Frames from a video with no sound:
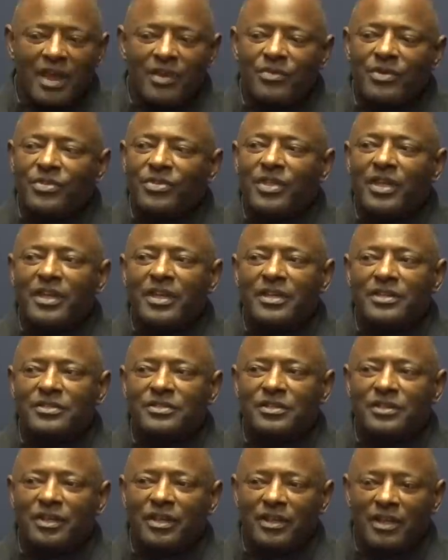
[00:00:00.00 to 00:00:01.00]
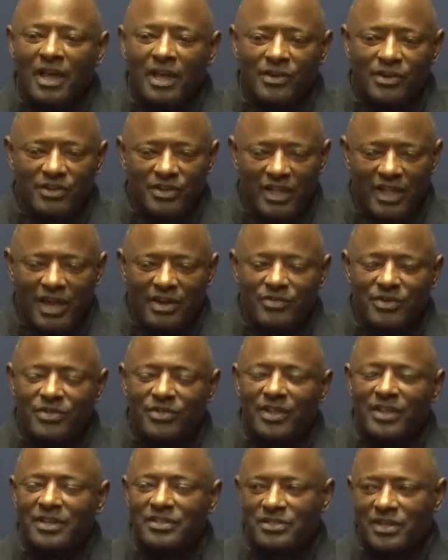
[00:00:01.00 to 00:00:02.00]
Everything is under
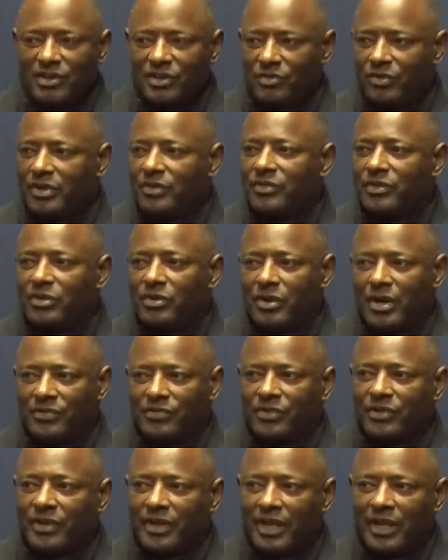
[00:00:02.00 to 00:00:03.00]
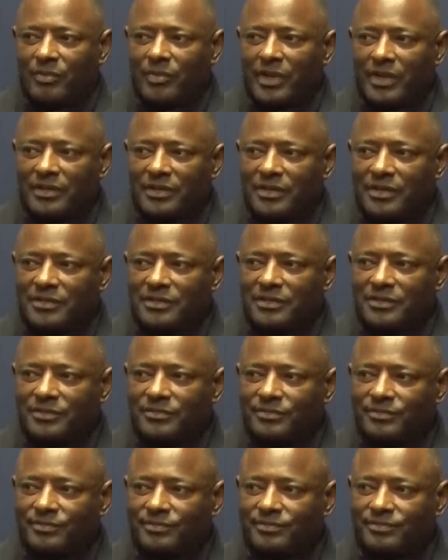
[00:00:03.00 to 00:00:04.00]
everything is under review after a game like this.
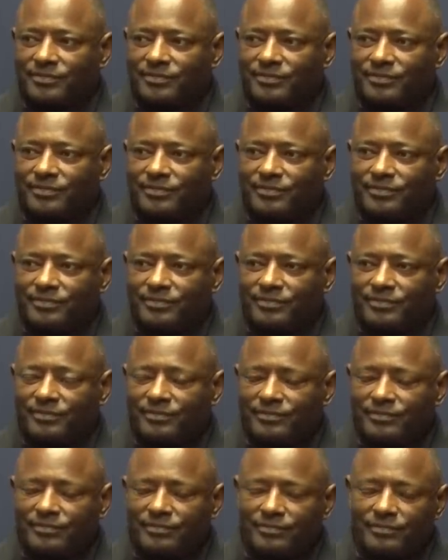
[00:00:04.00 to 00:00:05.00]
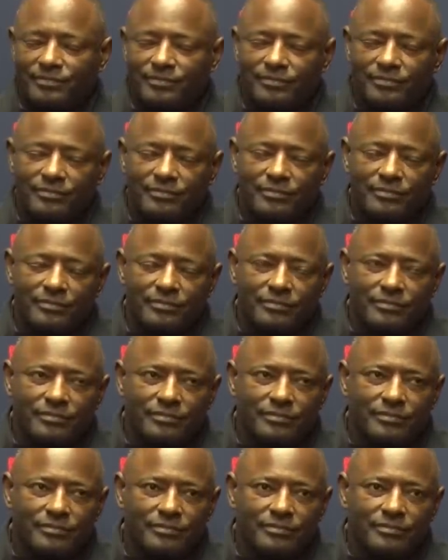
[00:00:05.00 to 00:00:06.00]
And then why for the last
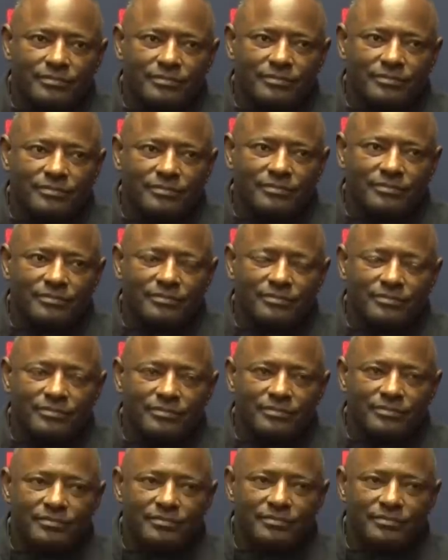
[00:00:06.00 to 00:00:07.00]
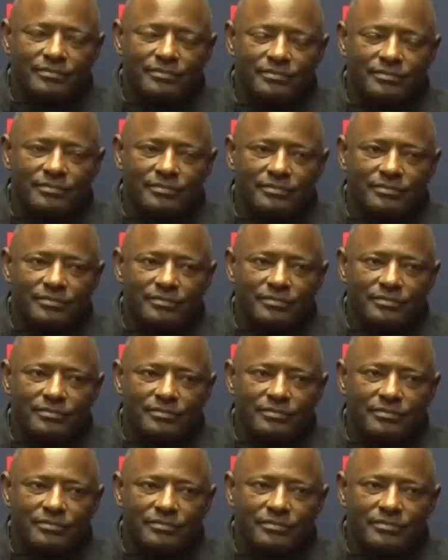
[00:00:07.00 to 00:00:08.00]
question? Uh, Coach Drones was very
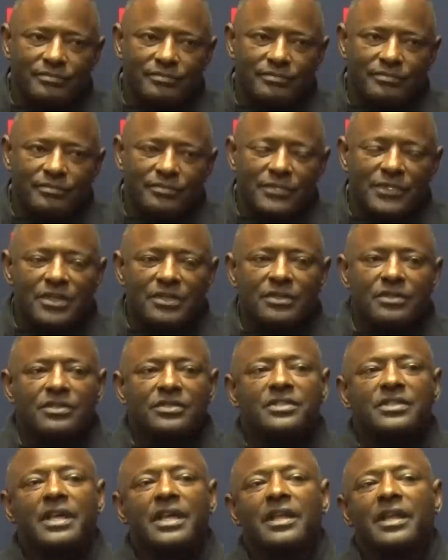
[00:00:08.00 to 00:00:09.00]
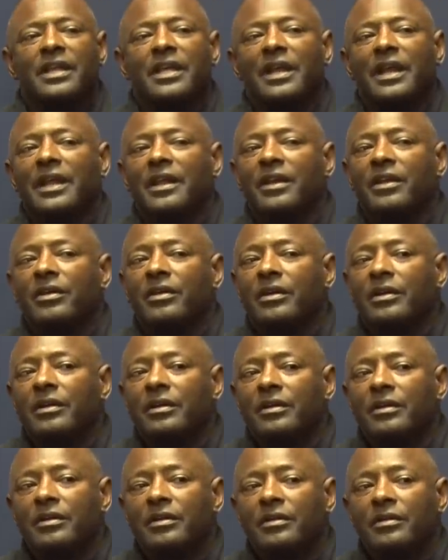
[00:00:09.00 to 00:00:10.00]
effective in the read option. Say it again. I didn't hear. Uh,
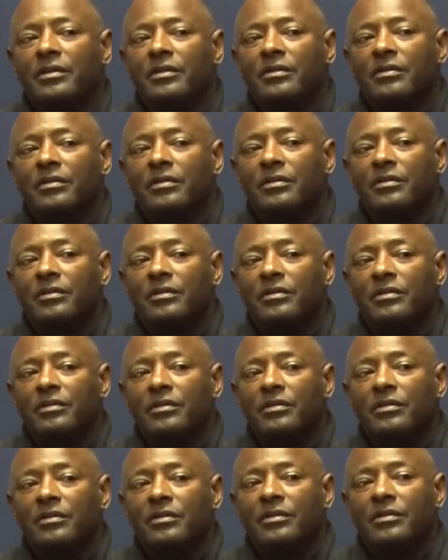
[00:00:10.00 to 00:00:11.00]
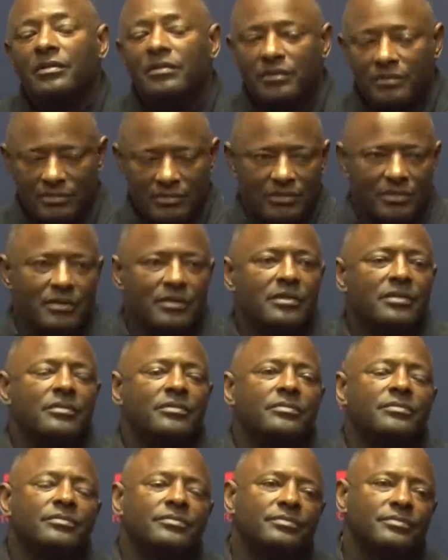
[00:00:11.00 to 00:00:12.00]
Drones, the quarterback, was very
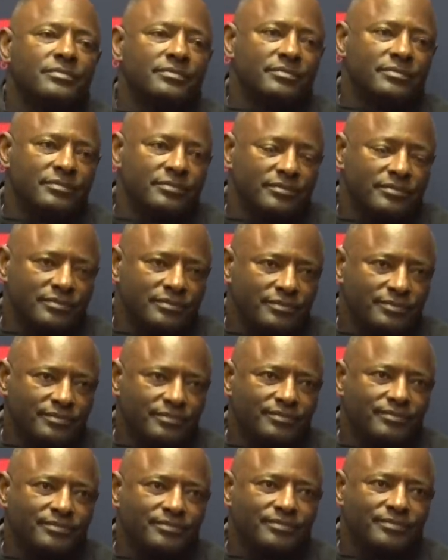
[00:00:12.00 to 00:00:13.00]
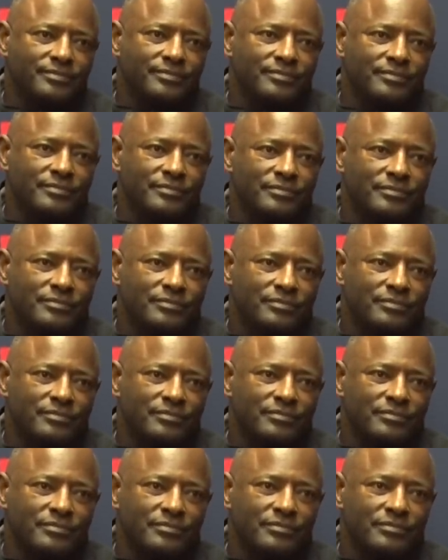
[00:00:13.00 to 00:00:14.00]
effective in the read option. What was the plan to
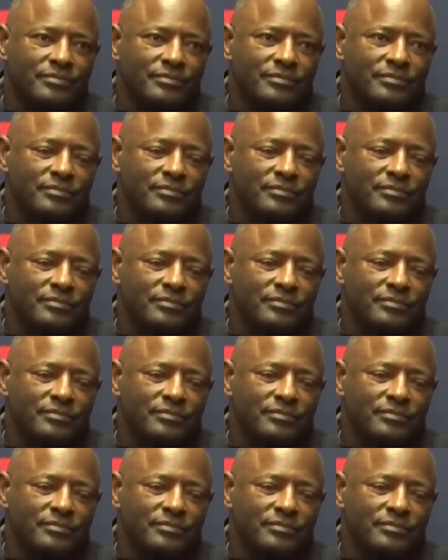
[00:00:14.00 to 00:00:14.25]
kind of